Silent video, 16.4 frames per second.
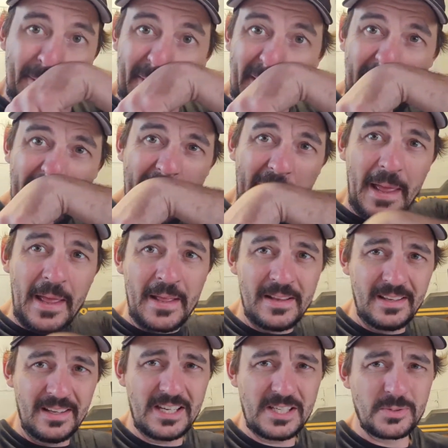That
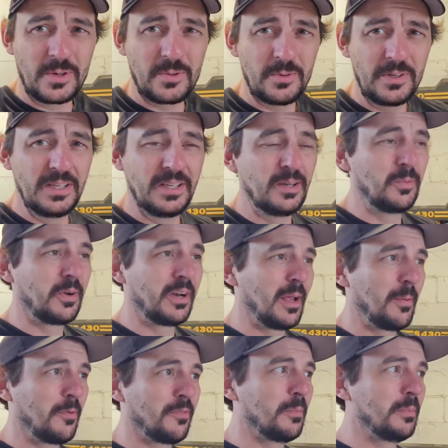last one really didn't want to
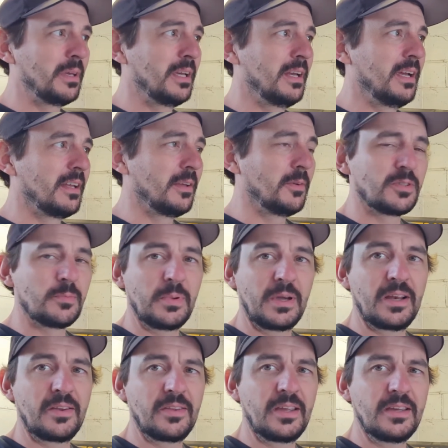come off the bead, eh? That was a
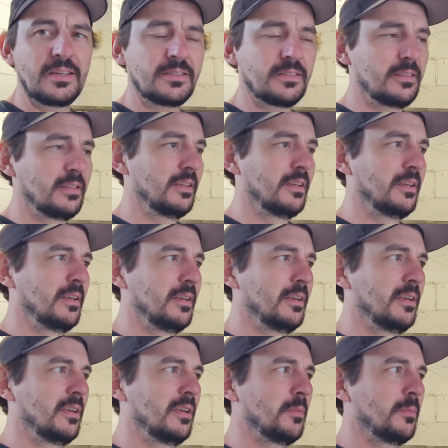pain in the ass.
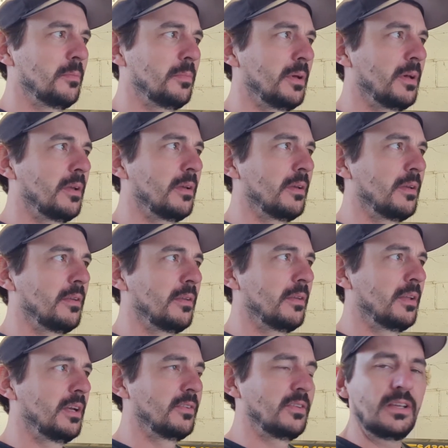But
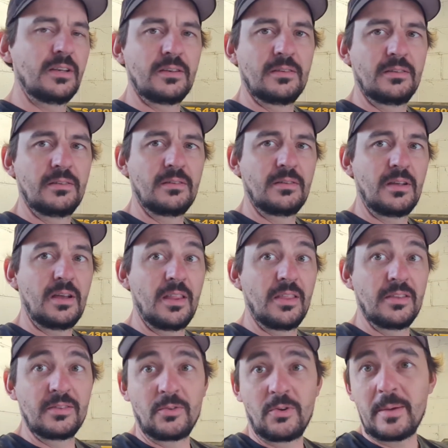that is it. Other
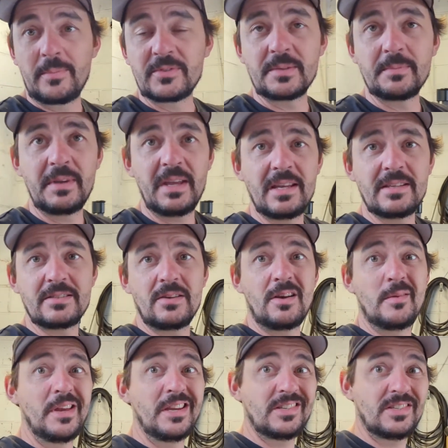than grabbing some gas,
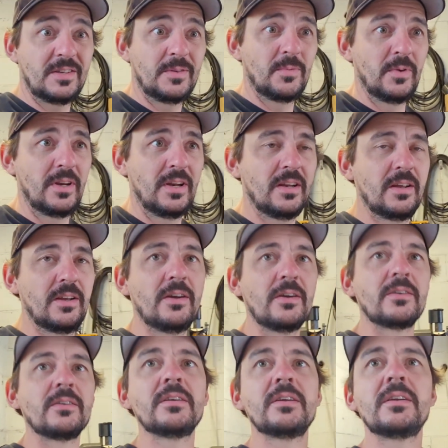I'm actually ready to go.
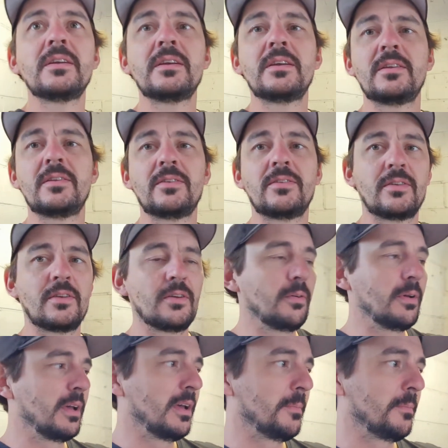
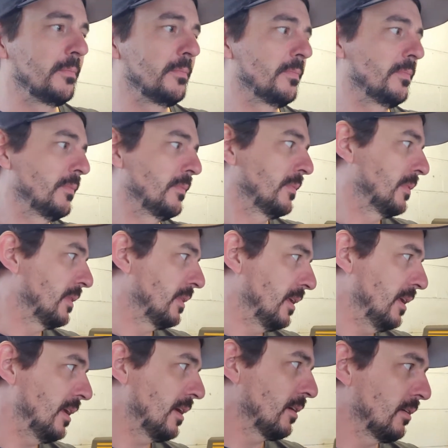So
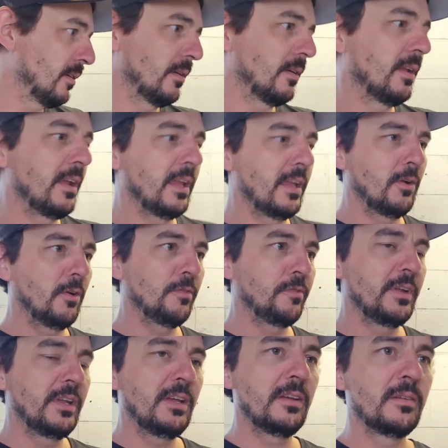yeah, I'm going to head off
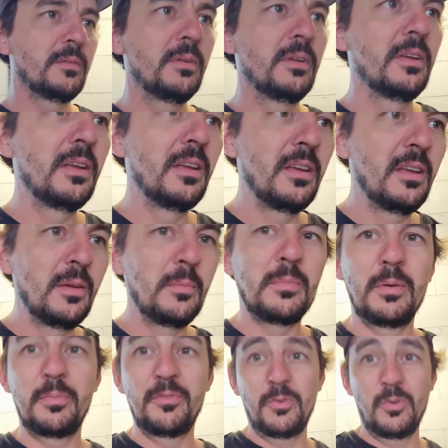now.
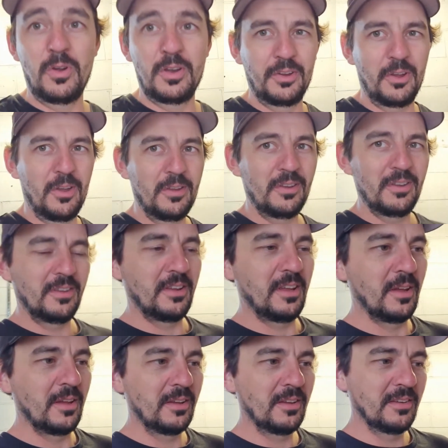But before I do go,
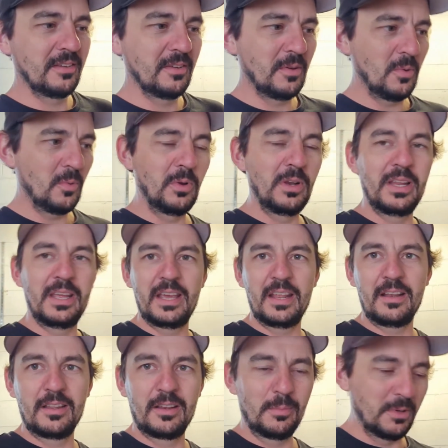Willie had
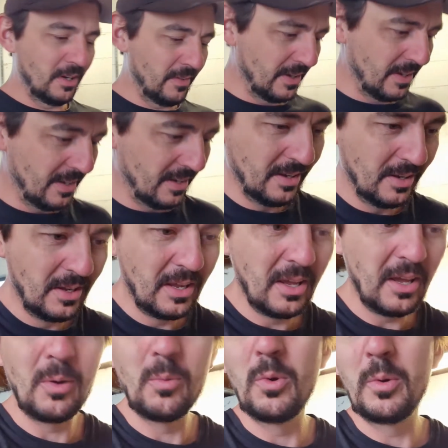a little bit of a
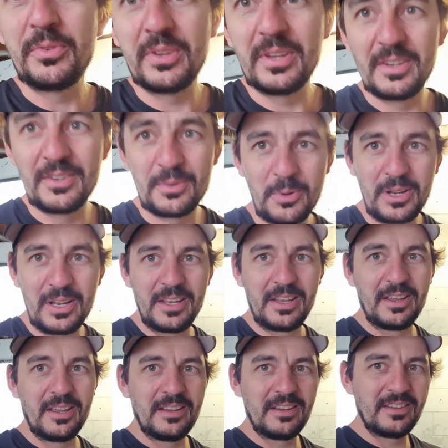whoopsie in his rally
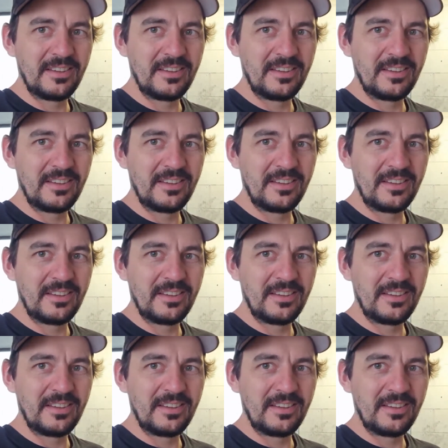car.